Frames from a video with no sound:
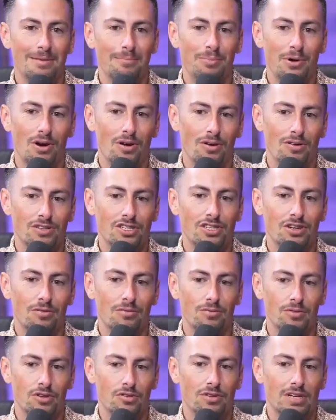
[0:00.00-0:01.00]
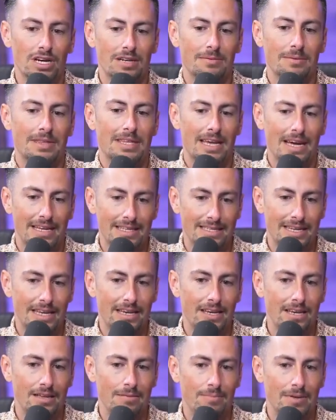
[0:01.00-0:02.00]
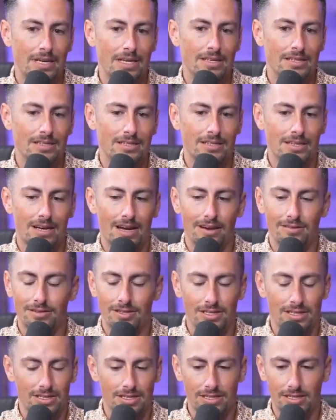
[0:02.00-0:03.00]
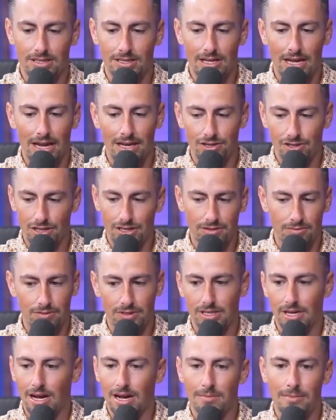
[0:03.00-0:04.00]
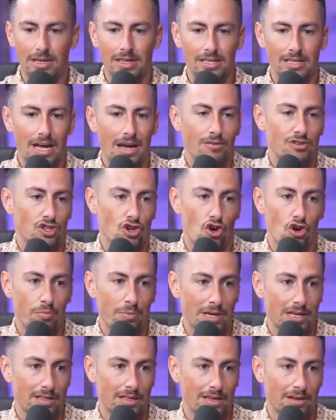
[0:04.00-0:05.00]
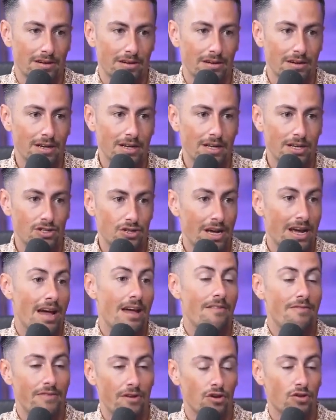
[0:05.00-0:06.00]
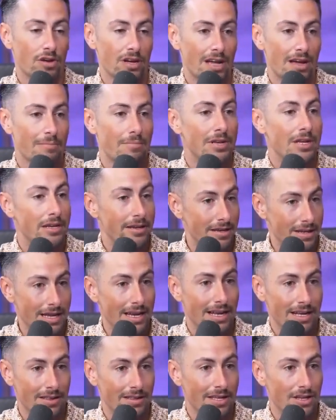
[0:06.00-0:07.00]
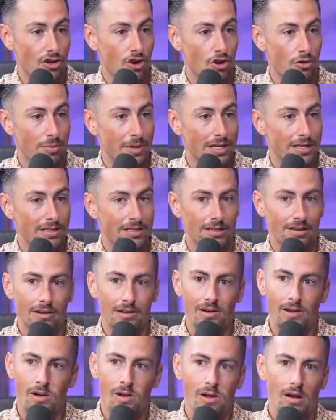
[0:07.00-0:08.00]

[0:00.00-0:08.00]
But also you talked about the identity piece. I just was talking about this. I was a carpet cleaner. So like I had failed a company and I cleaned carpets. Yeah.